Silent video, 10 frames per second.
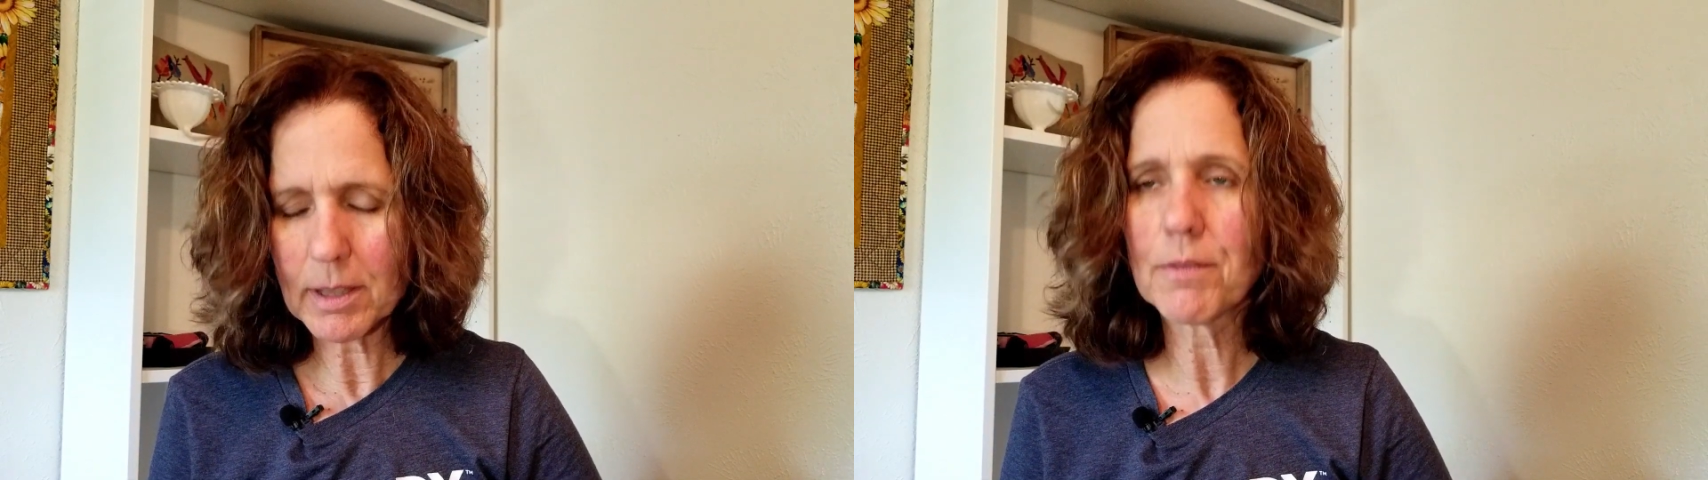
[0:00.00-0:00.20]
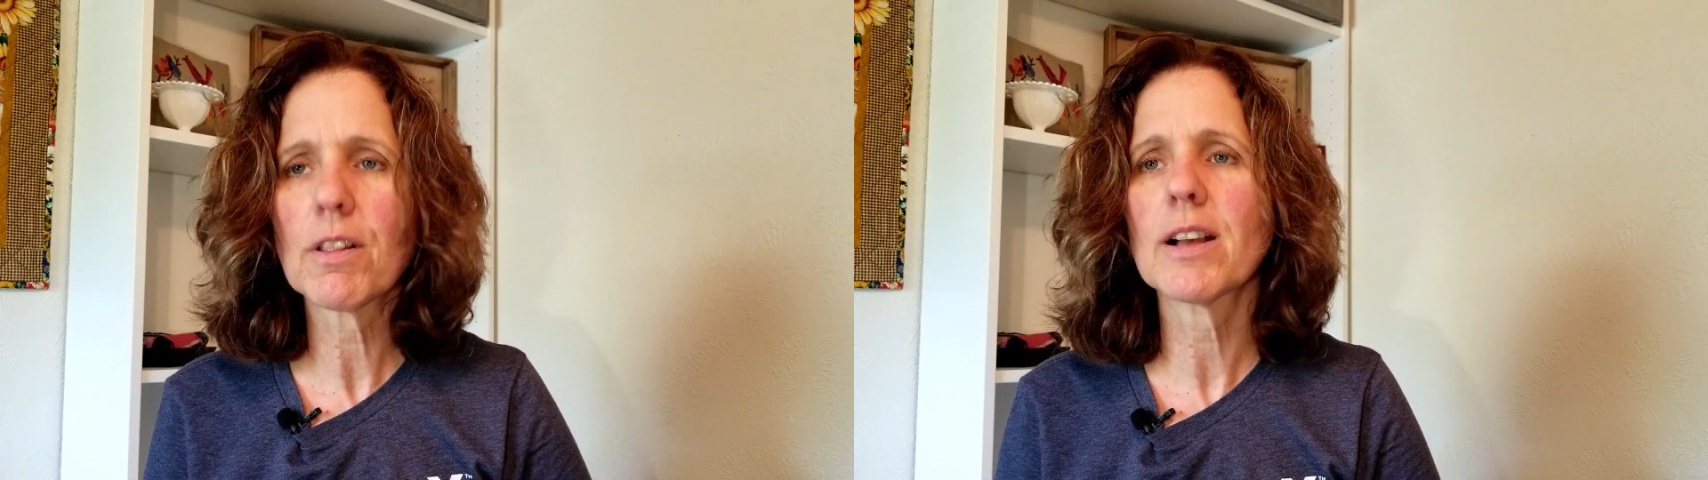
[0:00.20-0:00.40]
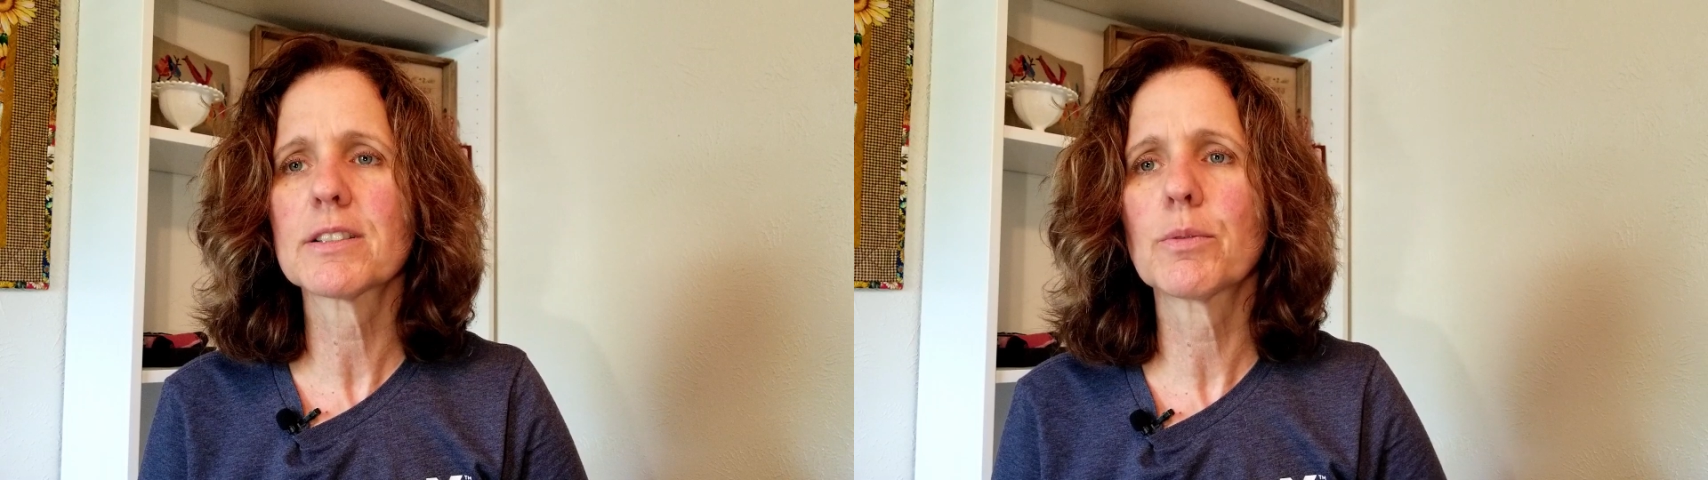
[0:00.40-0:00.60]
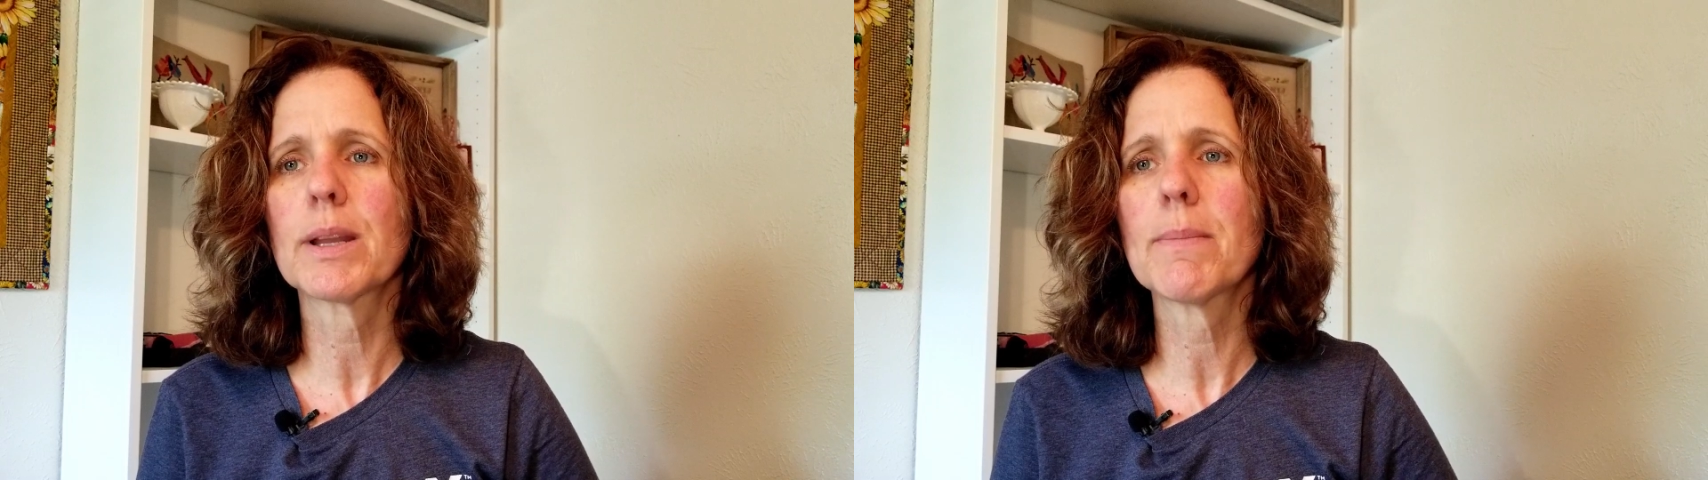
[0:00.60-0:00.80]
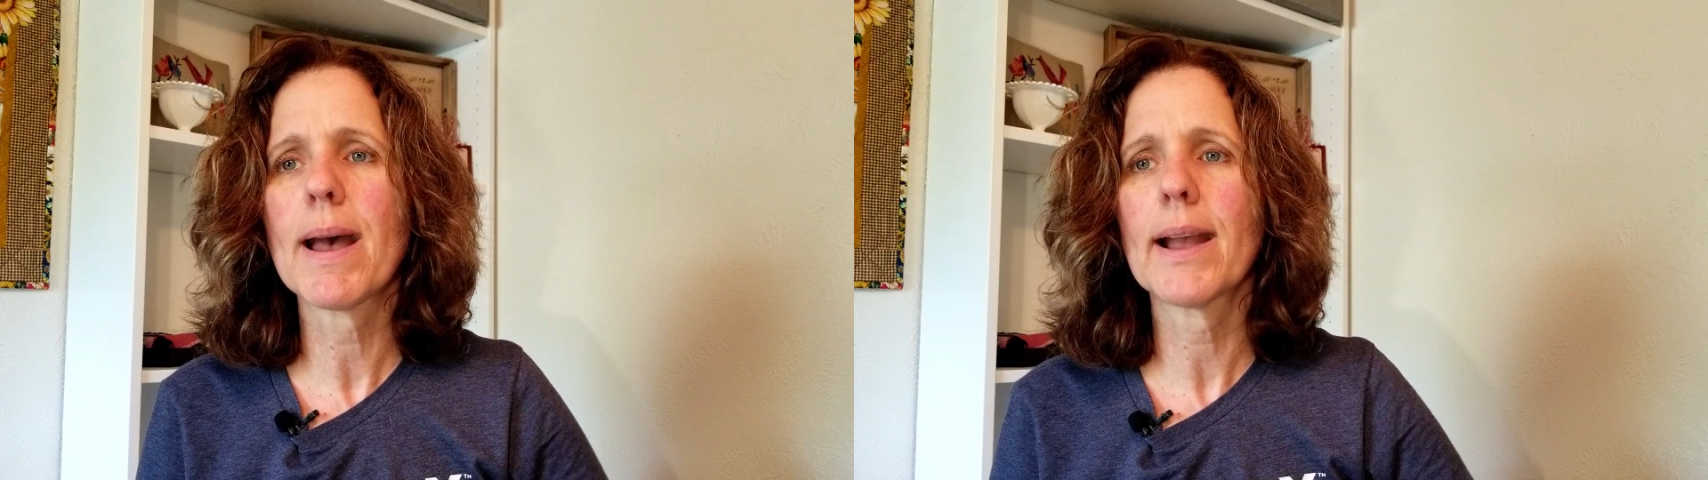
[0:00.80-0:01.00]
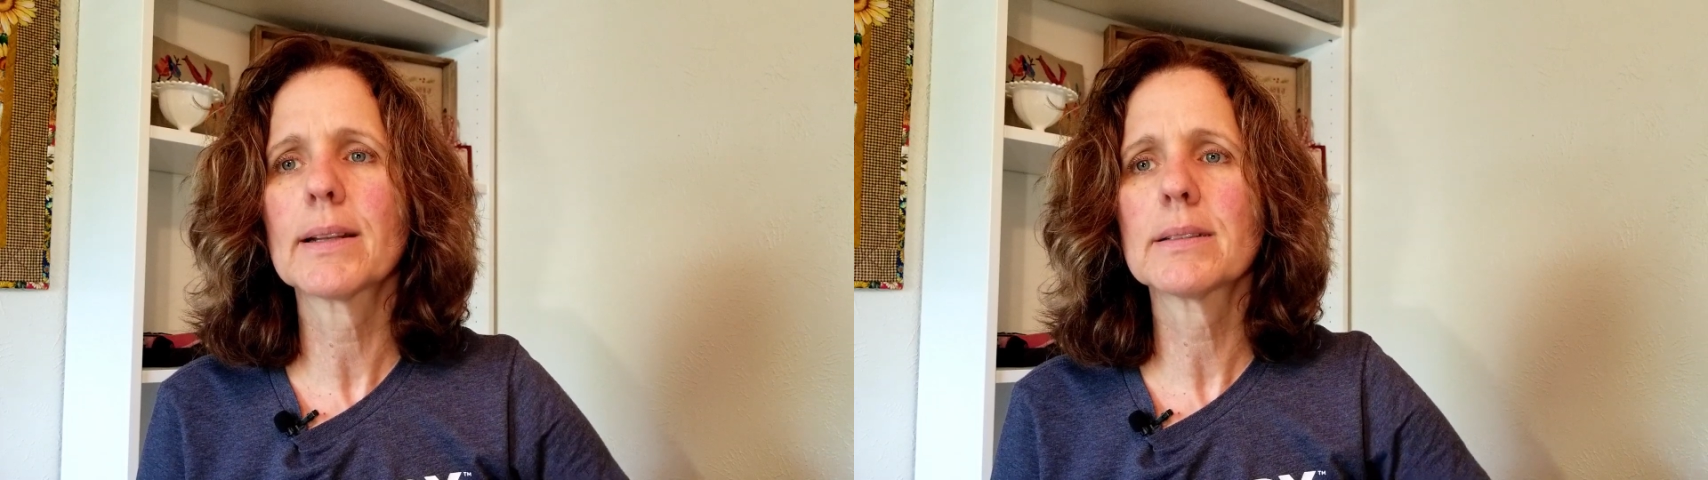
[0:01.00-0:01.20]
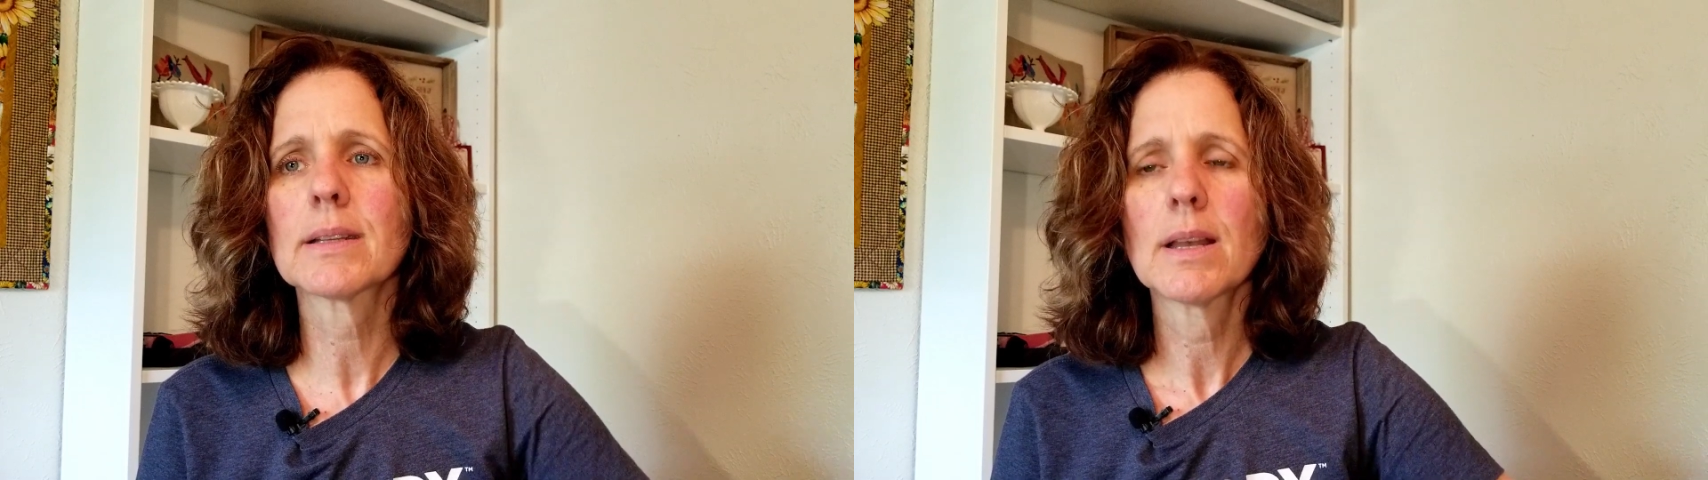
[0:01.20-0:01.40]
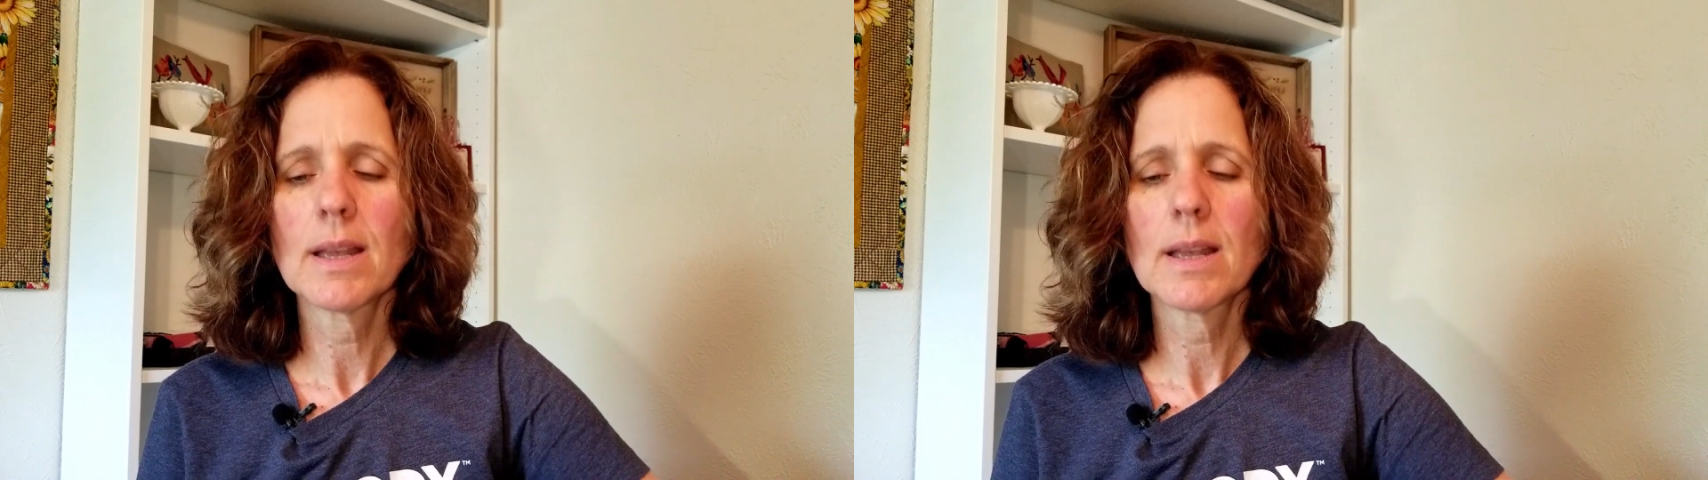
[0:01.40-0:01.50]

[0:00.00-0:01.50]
the floss away bags.